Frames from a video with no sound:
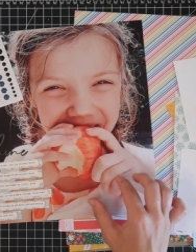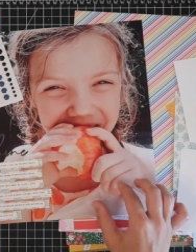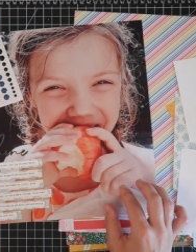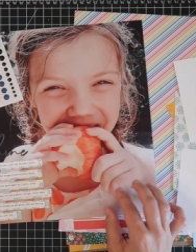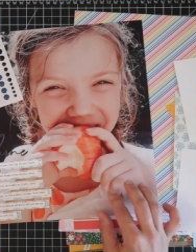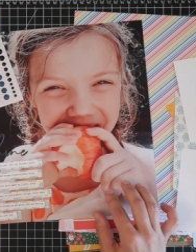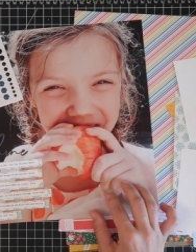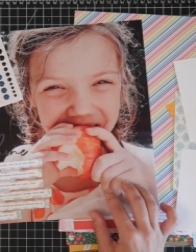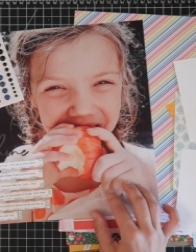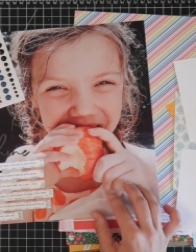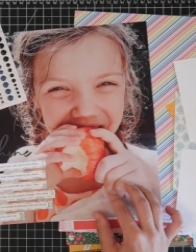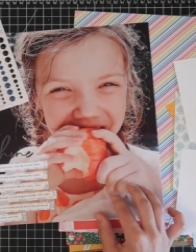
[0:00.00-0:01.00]
Now it's
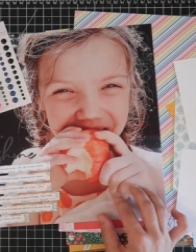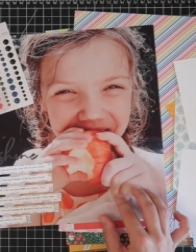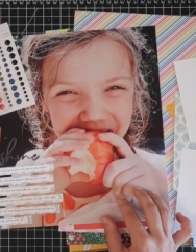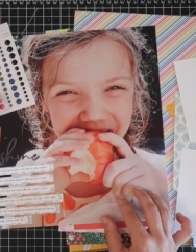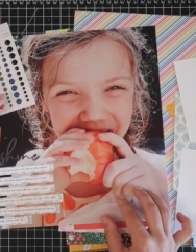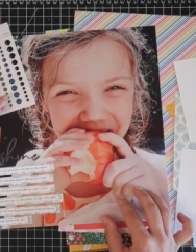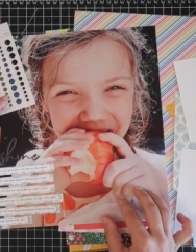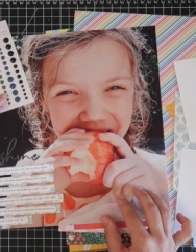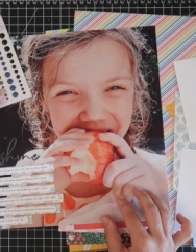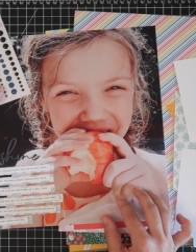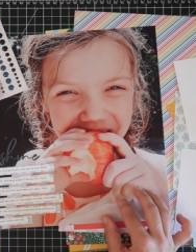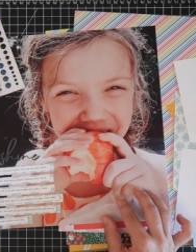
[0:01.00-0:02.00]
black,
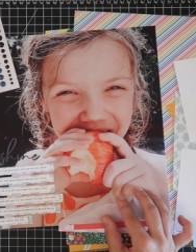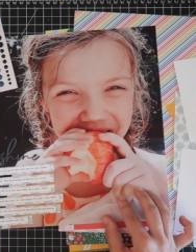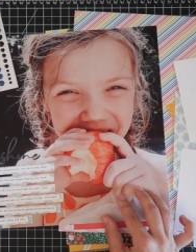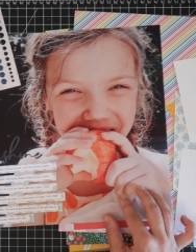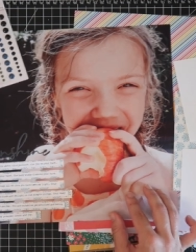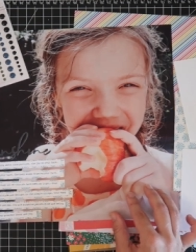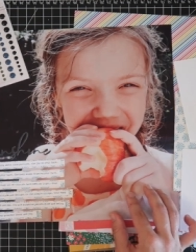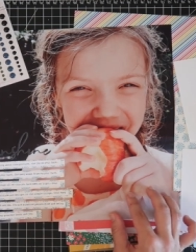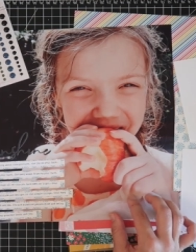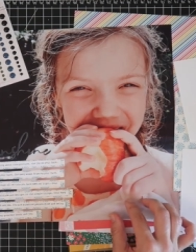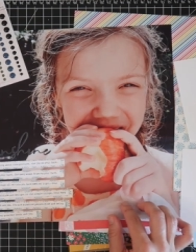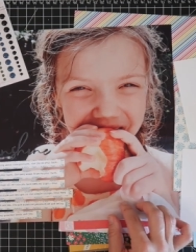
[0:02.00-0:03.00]
so what you can't
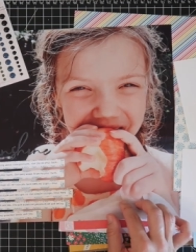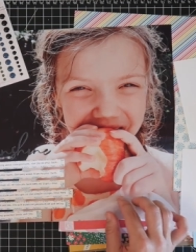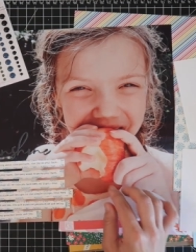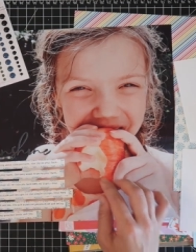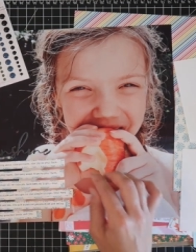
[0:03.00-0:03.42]
see very